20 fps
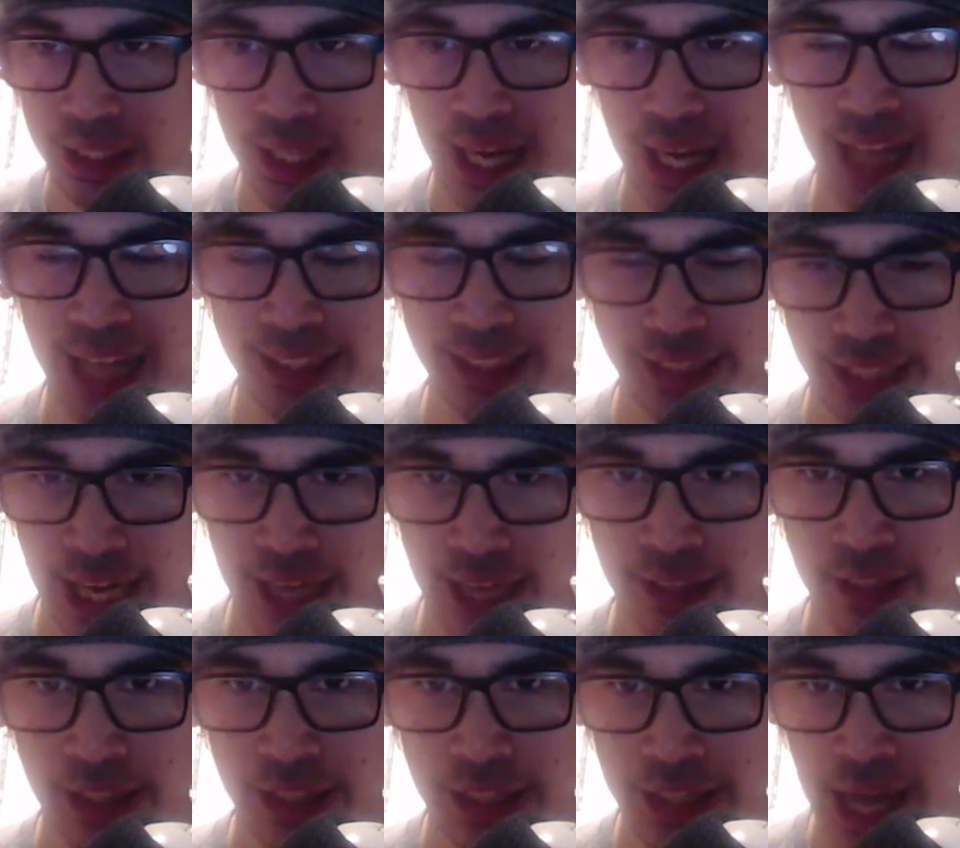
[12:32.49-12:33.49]
at the end
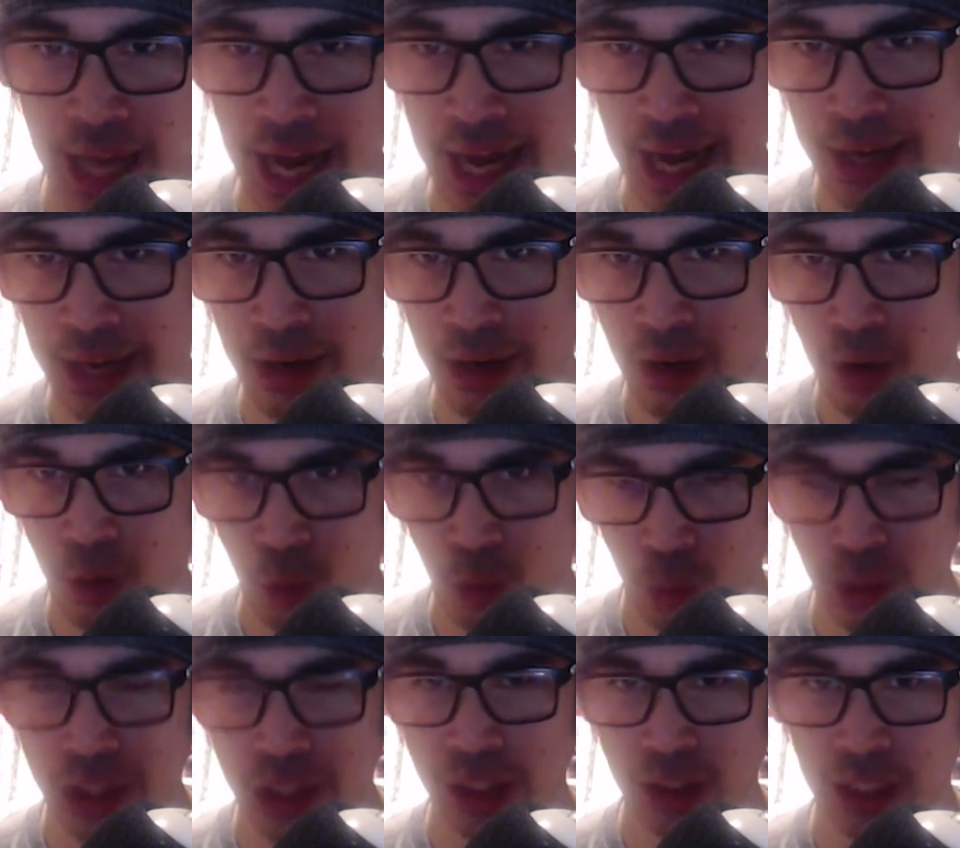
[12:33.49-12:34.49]
of the day,
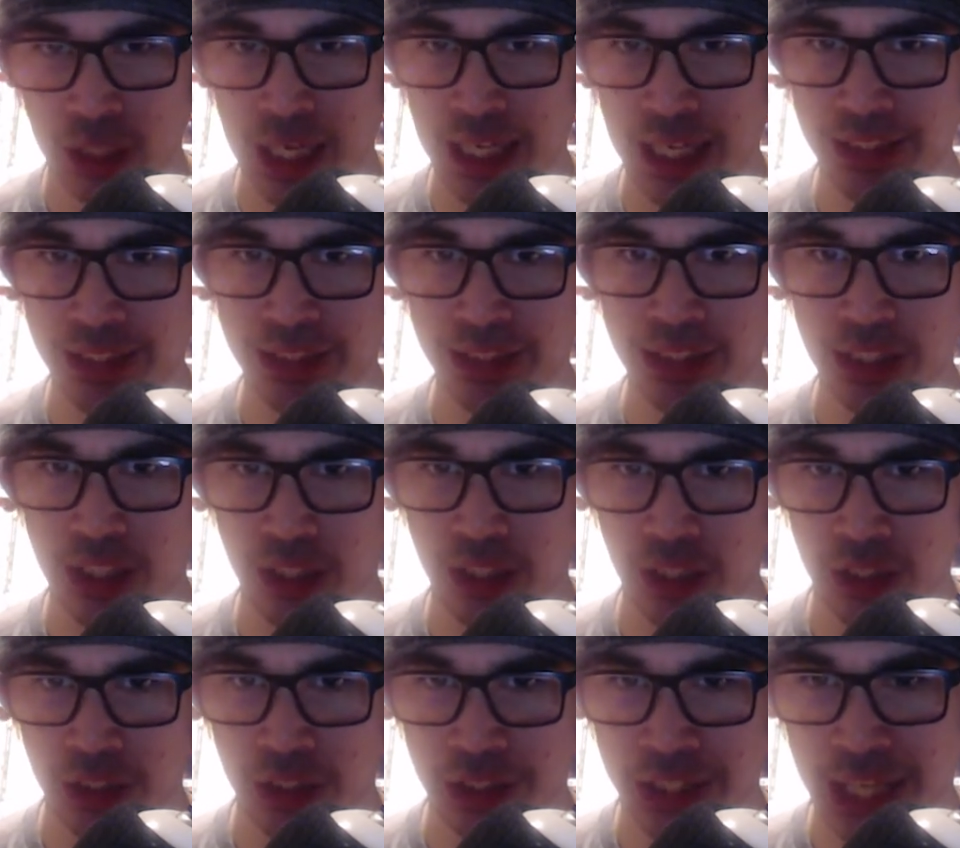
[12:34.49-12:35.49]
realized
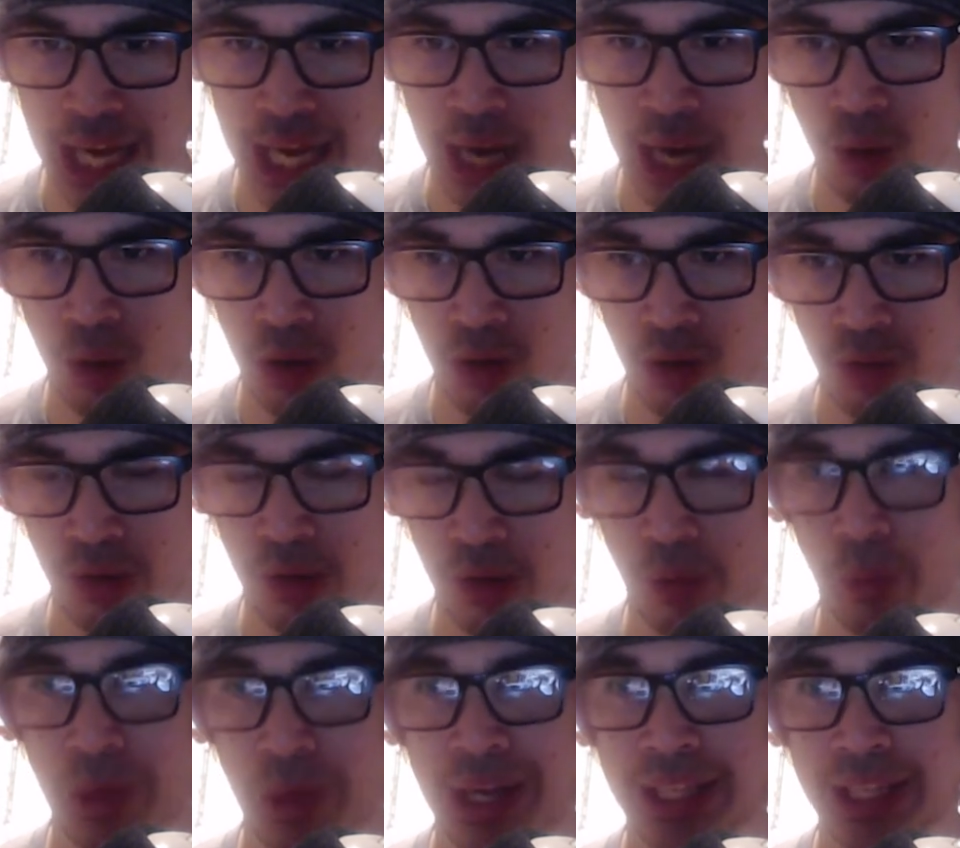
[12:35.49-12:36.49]
the error of her
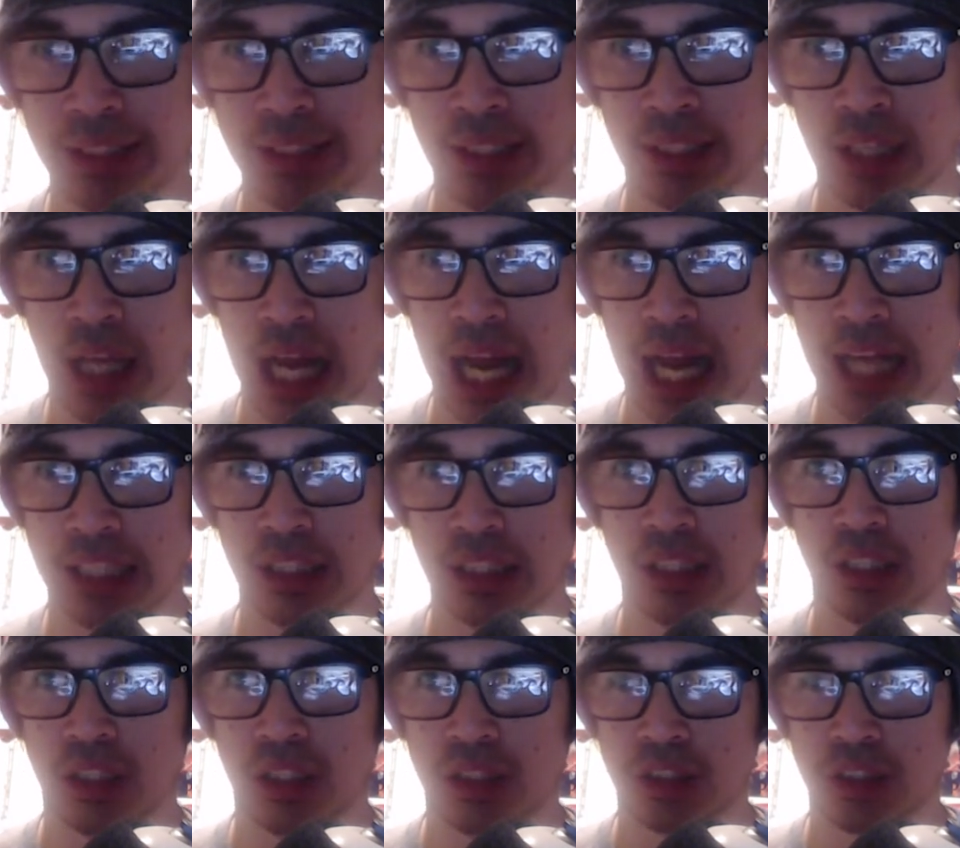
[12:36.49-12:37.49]
ways and
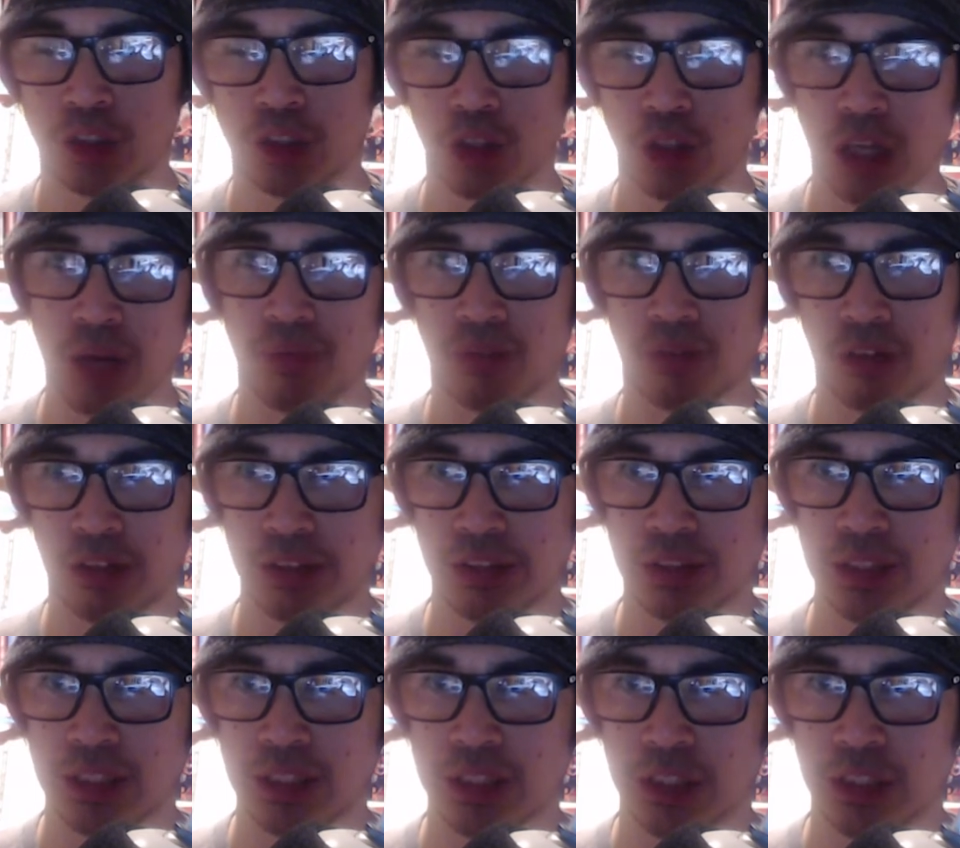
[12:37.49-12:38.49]
stood up for her
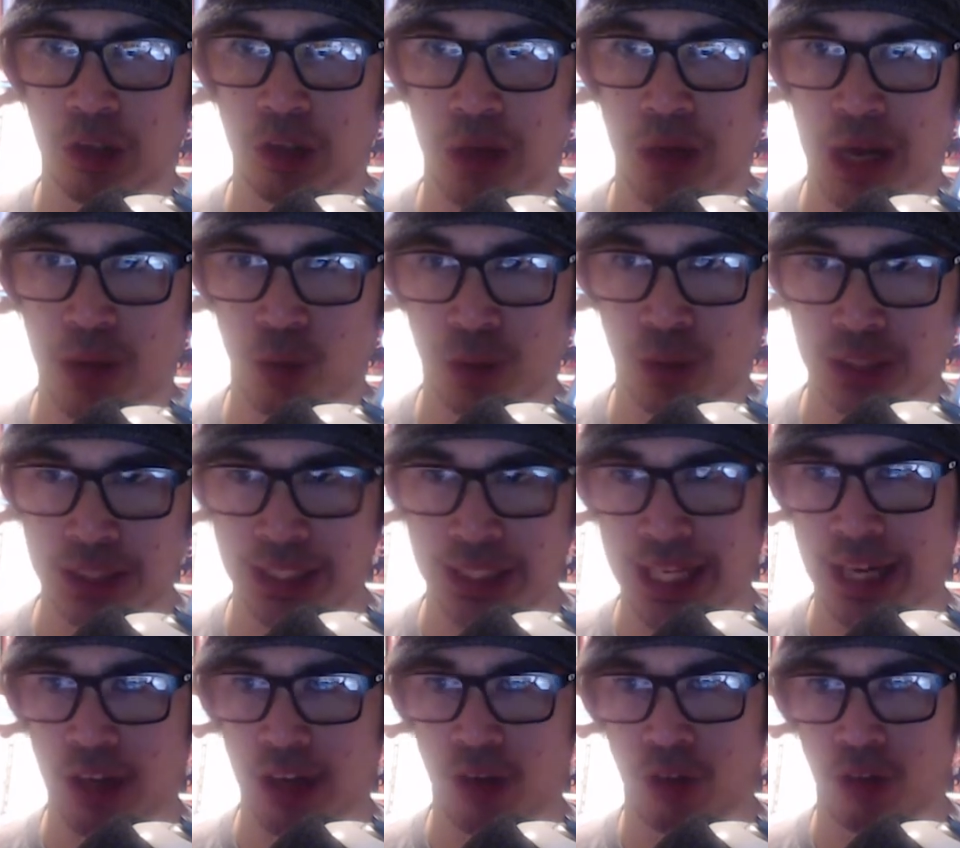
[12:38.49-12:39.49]
sister and was
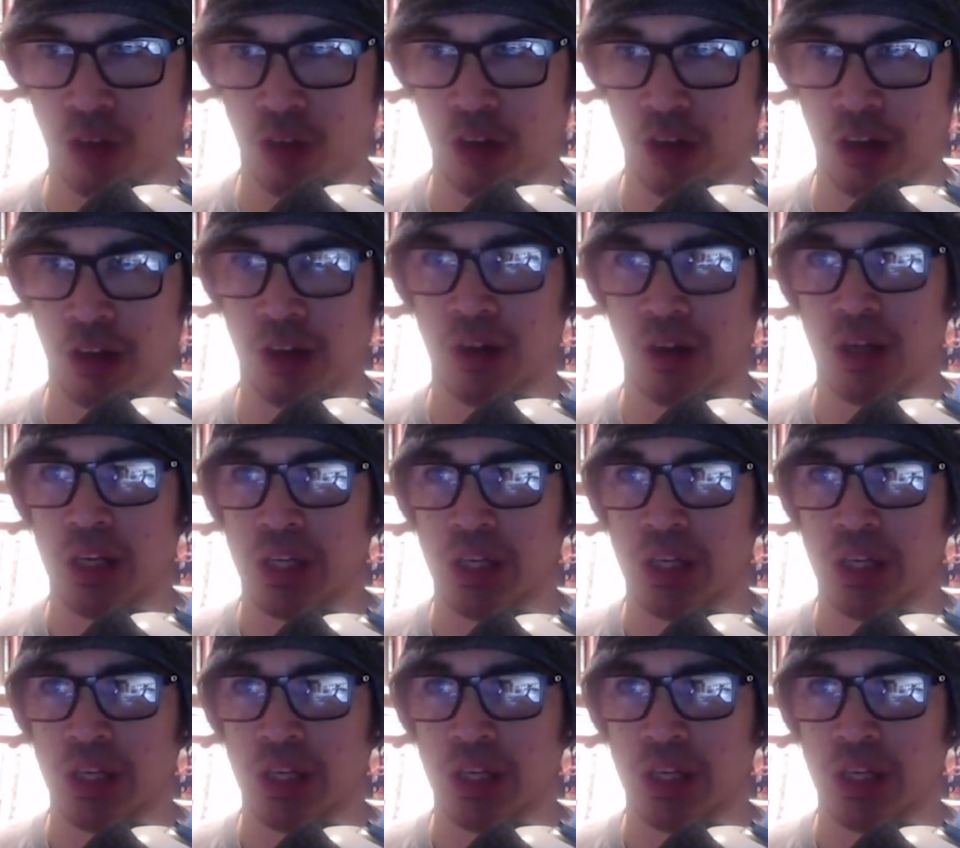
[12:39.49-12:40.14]
there for her.